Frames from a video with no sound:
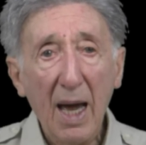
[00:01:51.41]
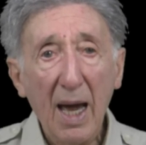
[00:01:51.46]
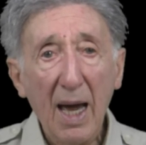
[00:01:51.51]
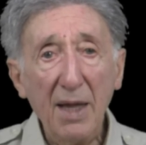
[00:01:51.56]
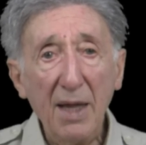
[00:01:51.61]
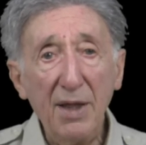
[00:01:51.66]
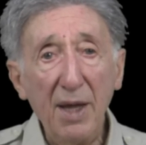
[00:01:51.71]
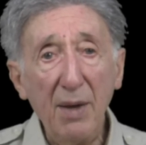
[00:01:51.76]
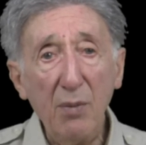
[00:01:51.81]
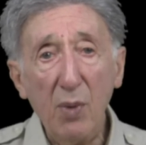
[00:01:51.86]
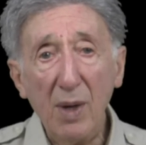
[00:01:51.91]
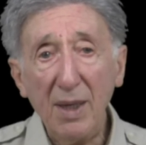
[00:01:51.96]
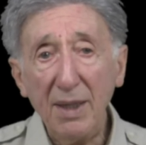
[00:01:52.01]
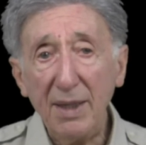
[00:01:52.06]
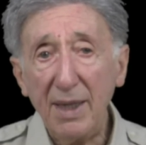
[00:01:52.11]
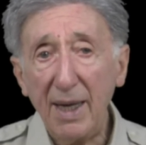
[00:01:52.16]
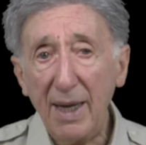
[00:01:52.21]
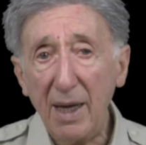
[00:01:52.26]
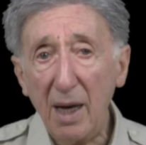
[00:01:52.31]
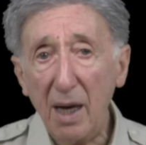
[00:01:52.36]
And then one
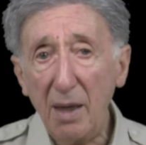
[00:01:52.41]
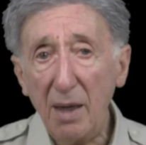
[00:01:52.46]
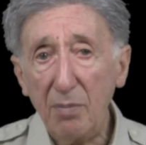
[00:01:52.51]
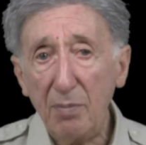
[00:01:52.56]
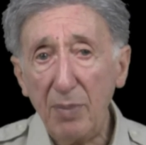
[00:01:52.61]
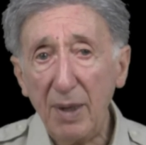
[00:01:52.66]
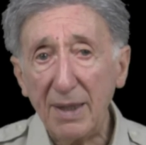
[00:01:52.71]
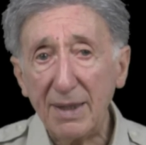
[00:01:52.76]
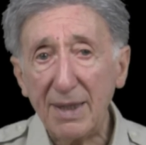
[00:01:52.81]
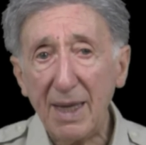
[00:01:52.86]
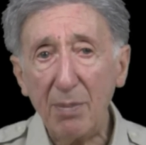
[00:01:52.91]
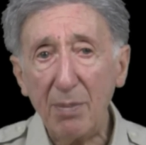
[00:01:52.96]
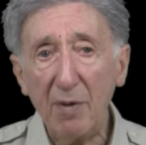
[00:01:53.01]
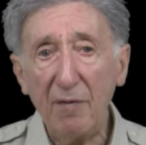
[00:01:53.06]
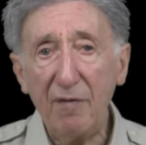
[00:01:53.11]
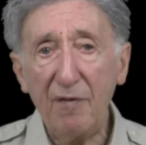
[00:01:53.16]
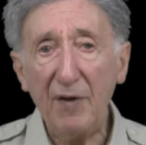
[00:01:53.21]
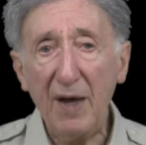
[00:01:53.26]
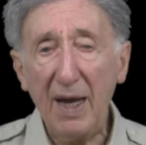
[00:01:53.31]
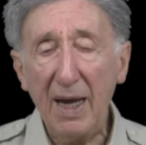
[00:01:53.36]
day I picked up a
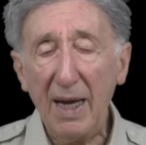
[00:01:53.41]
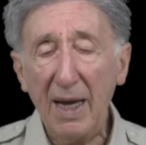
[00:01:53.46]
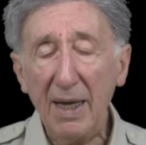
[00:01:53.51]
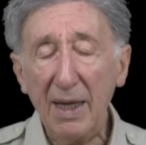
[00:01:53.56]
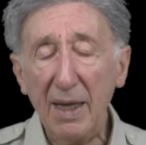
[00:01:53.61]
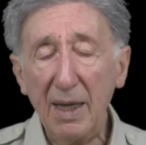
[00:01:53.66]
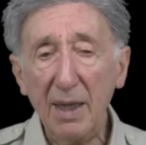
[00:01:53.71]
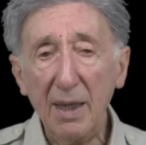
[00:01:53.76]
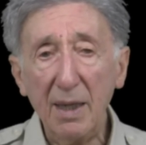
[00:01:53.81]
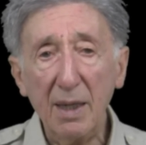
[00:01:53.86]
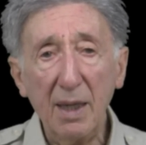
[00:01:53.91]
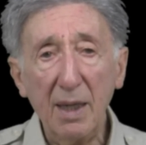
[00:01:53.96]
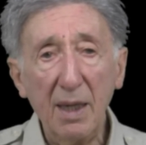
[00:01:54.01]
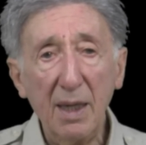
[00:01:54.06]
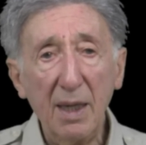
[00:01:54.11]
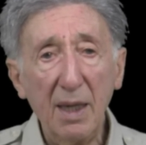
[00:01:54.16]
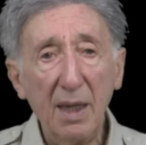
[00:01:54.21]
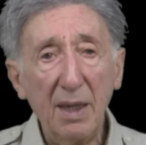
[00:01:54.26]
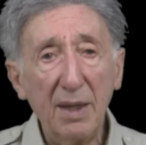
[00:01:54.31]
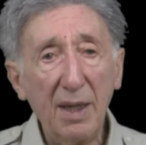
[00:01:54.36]
fare
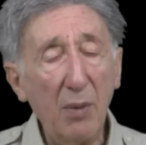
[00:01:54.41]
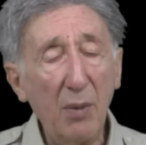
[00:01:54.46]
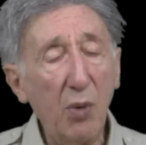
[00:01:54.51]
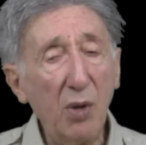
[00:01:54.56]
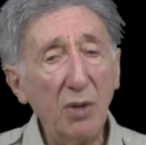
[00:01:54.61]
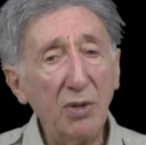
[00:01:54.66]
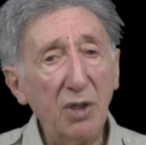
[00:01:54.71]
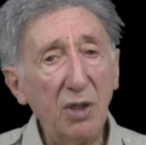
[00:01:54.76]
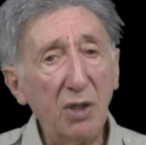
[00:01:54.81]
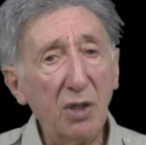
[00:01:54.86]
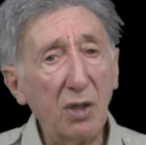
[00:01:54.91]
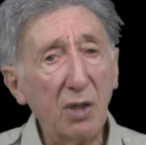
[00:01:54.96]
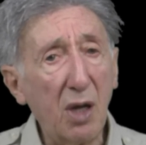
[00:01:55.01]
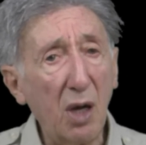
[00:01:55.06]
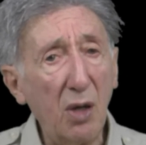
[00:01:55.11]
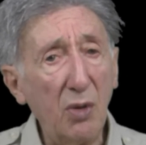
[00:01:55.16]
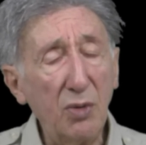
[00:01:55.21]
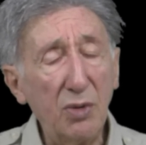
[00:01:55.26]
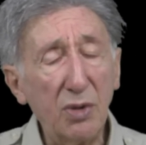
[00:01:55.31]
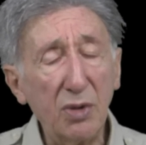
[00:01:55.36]
that wanted to
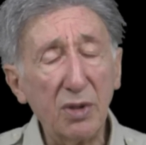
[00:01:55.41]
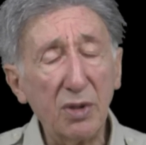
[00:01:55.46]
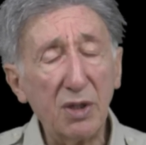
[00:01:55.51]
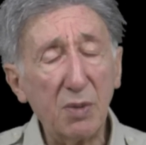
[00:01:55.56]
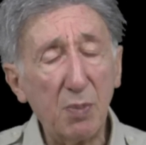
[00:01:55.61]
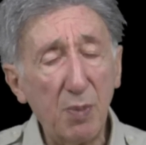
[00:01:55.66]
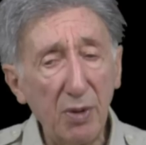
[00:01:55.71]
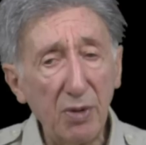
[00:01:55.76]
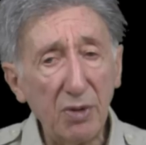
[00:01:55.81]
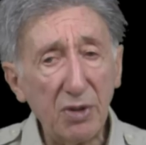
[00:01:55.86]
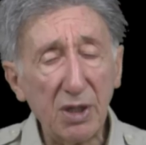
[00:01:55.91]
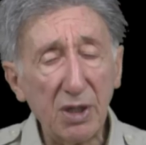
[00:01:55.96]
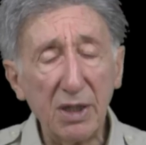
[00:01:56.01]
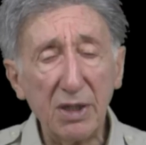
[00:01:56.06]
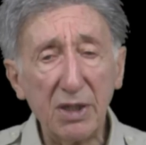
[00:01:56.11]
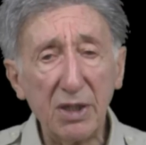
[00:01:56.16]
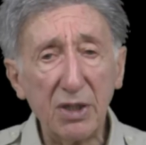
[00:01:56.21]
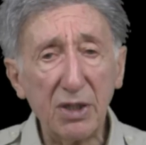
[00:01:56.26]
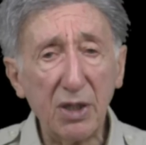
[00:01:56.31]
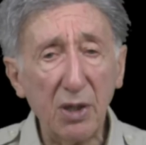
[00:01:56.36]
go to the
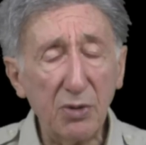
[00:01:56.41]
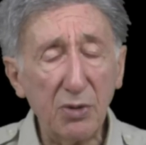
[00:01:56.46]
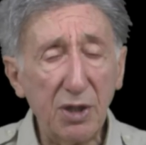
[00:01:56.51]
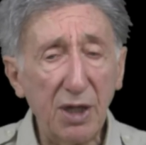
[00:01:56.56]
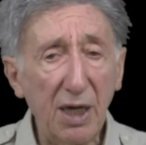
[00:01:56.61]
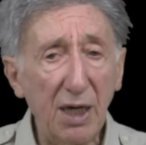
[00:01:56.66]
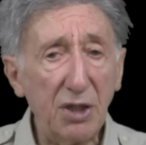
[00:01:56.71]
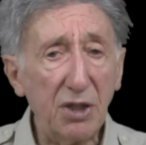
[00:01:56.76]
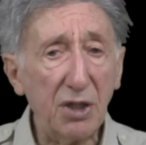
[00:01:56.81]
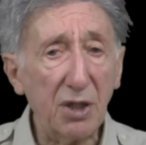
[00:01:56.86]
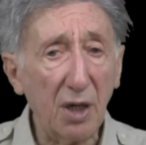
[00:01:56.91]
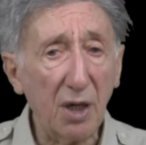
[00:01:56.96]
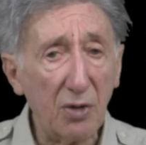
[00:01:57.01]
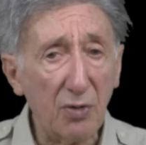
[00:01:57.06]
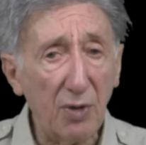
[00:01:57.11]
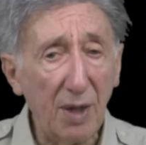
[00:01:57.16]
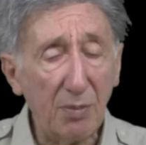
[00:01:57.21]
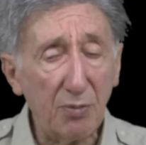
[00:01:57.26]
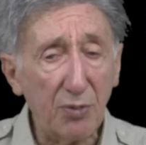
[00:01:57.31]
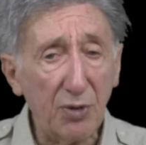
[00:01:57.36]
Spiritualist Association of
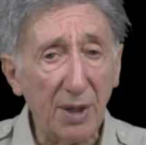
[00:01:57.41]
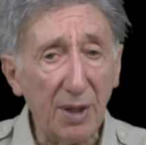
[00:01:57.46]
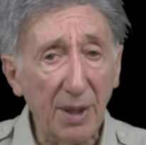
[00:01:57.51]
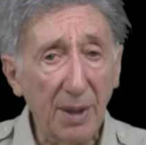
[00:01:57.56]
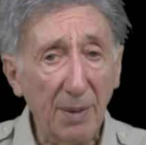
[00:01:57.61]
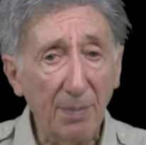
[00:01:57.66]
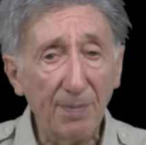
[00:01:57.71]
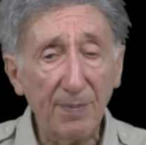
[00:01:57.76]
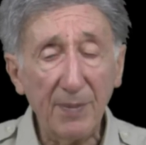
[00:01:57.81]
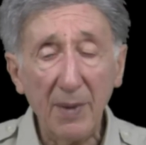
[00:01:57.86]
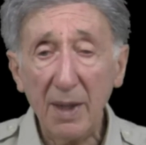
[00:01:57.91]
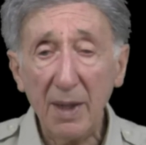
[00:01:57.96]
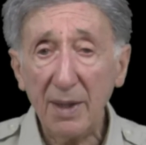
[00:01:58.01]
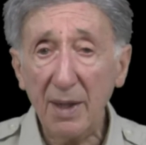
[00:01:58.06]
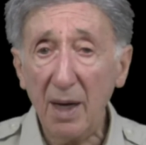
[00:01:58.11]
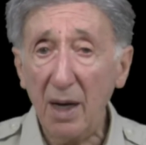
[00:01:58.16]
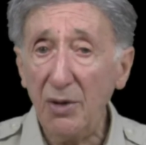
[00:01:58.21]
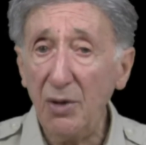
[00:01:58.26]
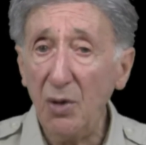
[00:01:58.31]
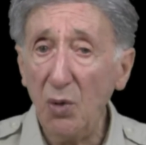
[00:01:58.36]
Great Britain.
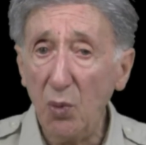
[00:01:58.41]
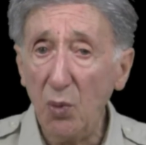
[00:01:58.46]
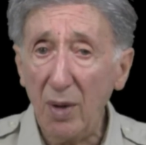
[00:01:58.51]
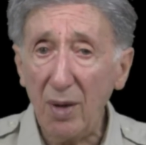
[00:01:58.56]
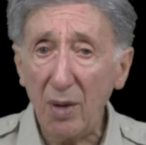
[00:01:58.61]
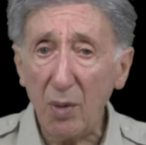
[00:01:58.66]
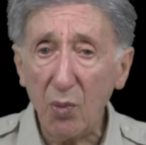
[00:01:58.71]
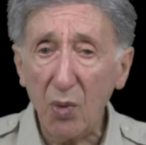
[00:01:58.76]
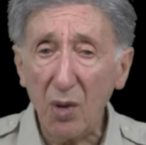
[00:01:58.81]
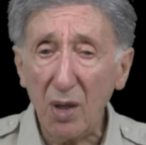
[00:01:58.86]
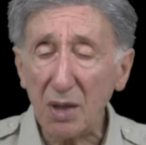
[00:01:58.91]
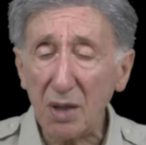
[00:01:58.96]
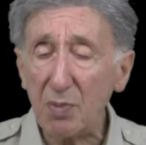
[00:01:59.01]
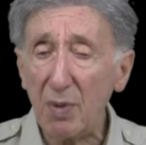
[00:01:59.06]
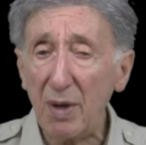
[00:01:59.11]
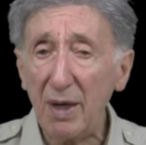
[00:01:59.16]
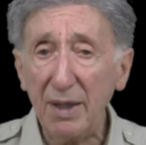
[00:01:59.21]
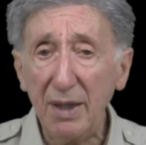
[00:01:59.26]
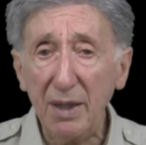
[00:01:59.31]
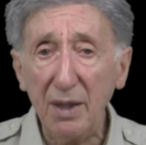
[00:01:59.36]
Now I knew where it was,
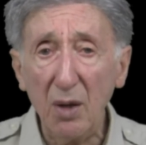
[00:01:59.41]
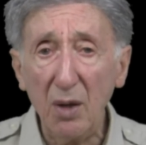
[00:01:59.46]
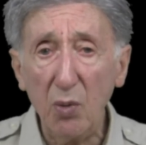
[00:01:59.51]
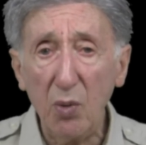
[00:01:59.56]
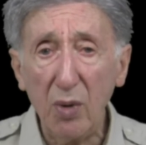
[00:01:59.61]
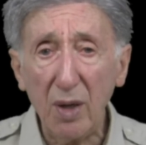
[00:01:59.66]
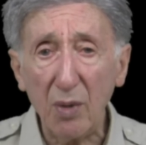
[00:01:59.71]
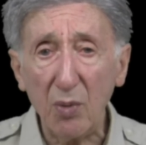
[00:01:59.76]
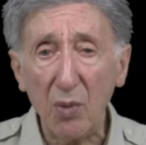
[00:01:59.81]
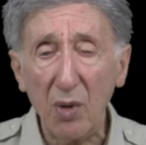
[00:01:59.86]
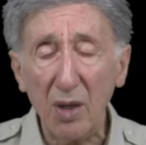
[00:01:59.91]
but I didn't know what it